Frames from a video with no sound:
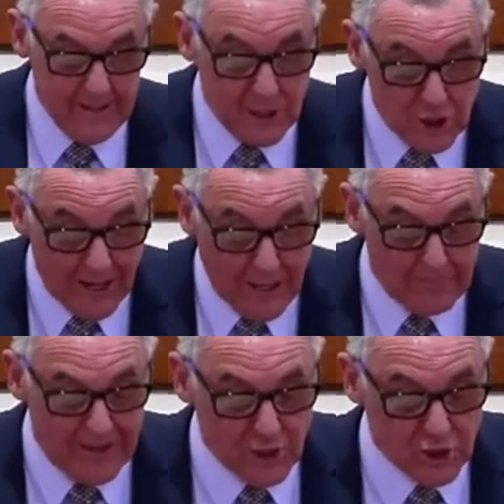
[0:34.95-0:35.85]
Ye shall
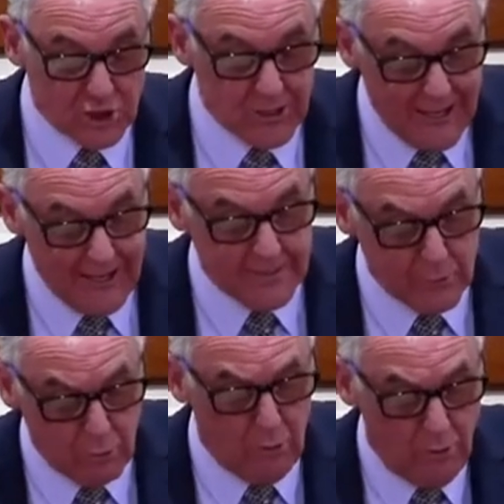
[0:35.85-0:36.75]
be slain,
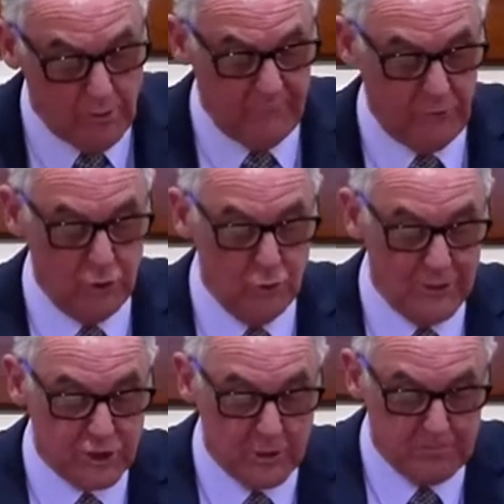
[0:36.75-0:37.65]
all of you,
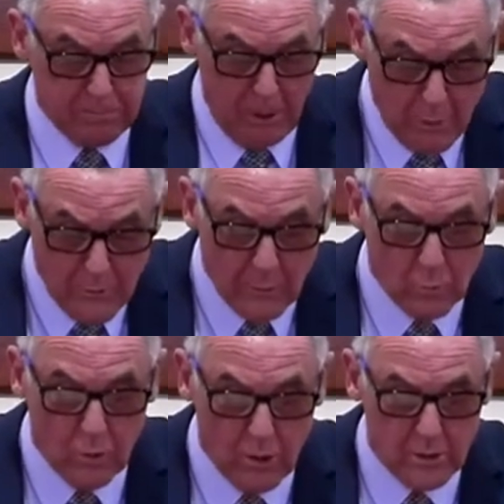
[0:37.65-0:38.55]
as a
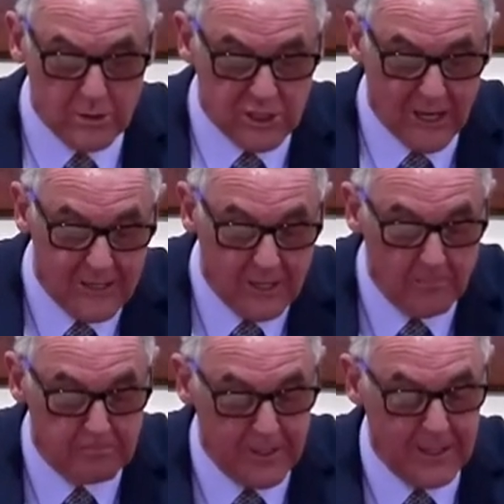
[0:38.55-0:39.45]
bowing wall shall
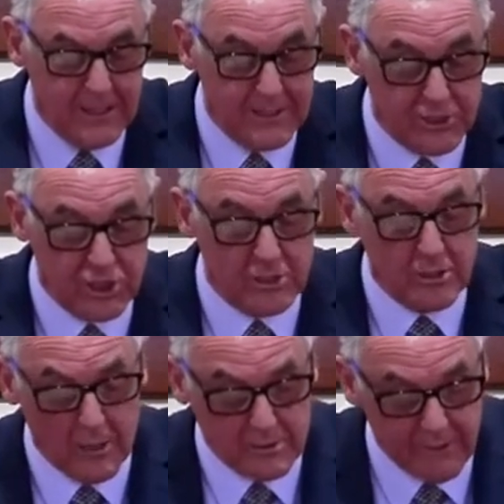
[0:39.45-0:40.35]
ye be, and as a
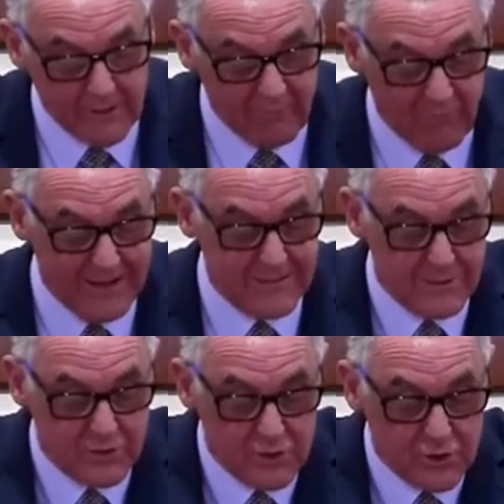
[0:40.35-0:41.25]
tottering
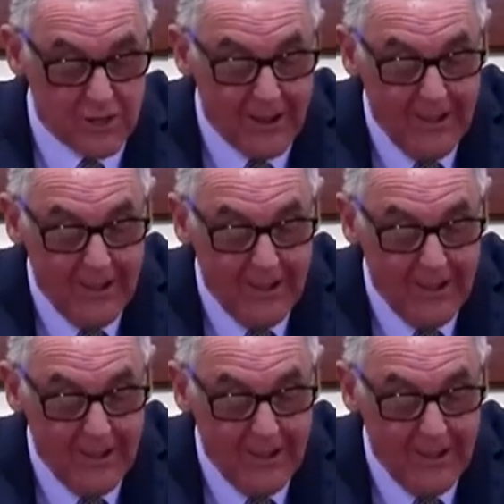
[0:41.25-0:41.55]
fence.